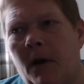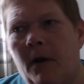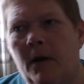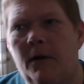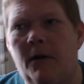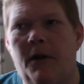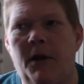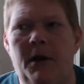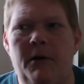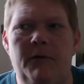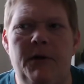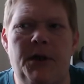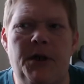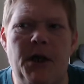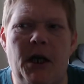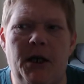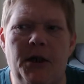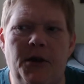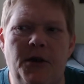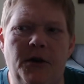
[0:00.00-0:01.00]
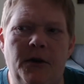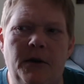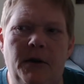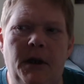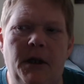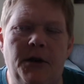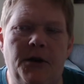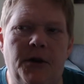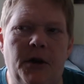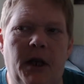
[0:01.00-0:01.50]
Theory test
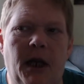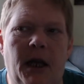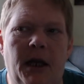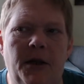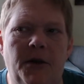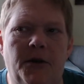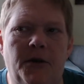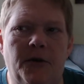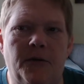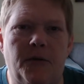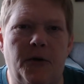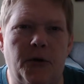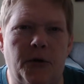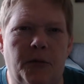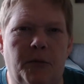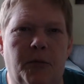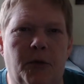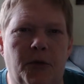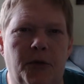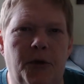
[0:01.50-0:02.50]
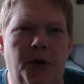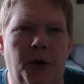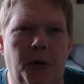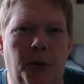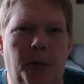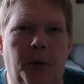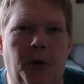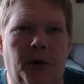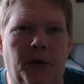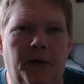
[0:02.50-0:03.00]
is a case of just brushing
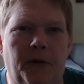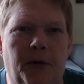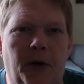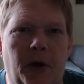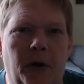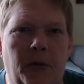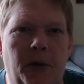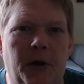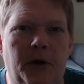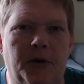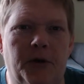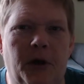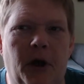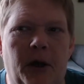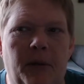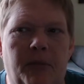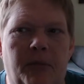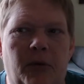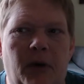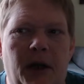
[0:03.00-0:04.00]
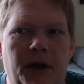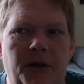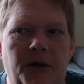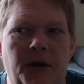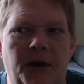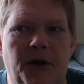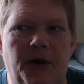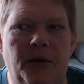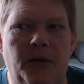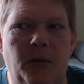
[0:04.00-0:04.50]
up on a few, because I
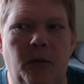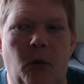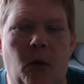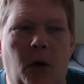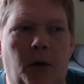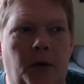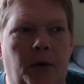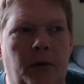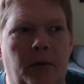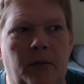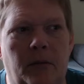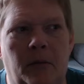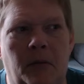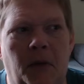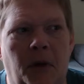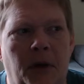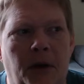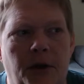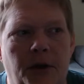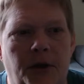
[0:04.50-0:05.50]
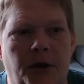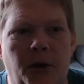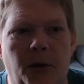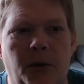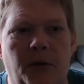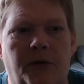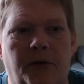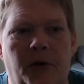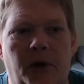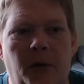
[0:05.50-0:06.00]
practiced one 2
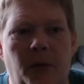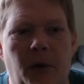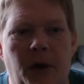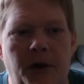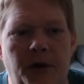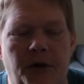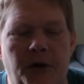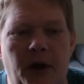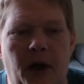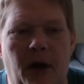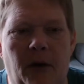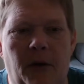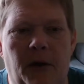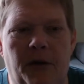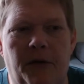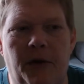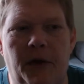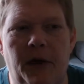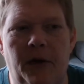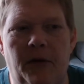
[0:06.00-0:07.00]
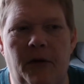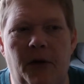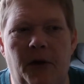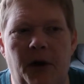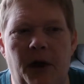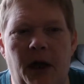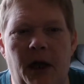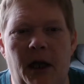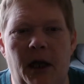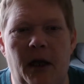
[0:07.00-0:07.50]
or 3 weeks ago, and I think you've got
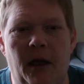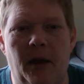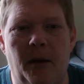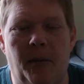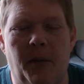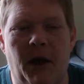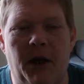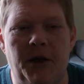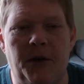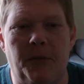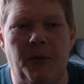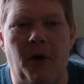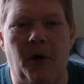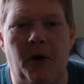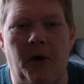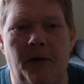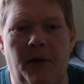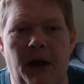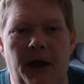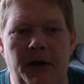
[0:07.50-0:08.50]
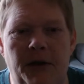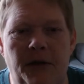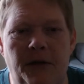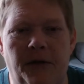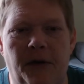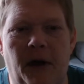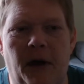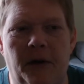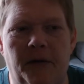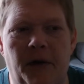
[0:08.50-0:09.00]
to get a pass mark of
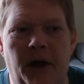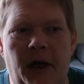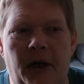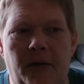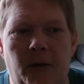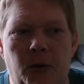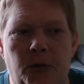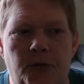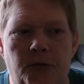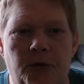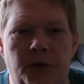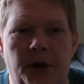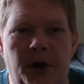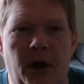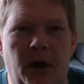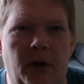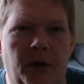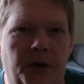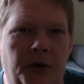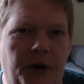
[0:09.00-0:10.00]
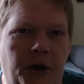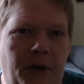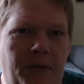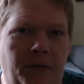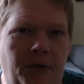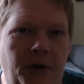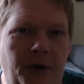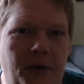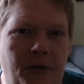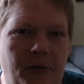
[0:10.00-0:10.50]
85 out of 100, and I got
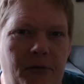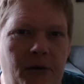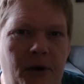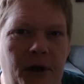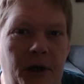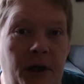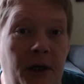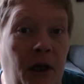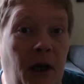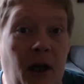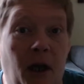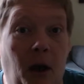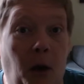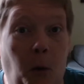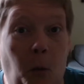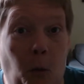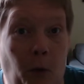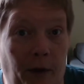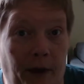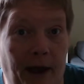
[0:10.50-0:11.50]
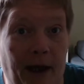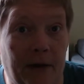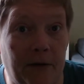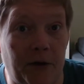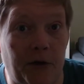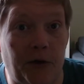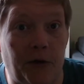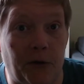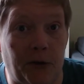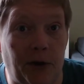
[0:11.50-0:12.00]
73 without
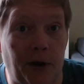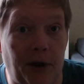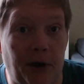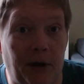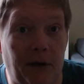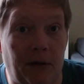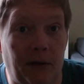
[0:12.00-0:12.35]
studying.